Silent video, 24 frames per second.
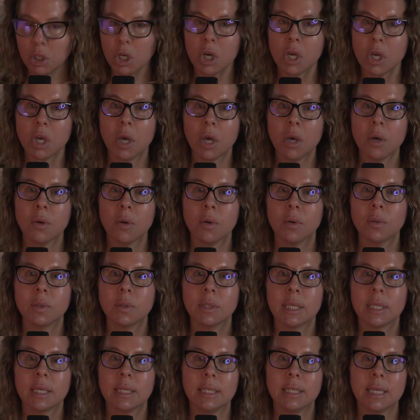to use
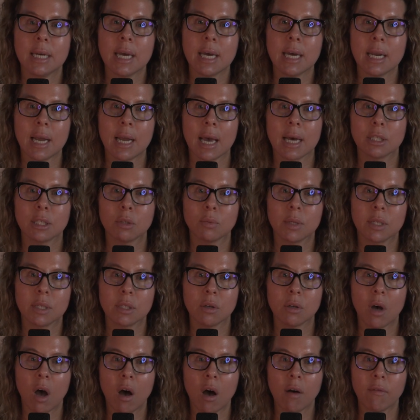the DNS
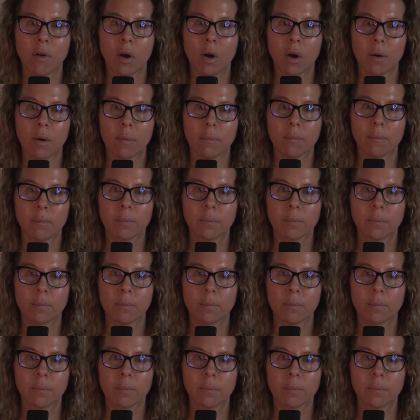resolver.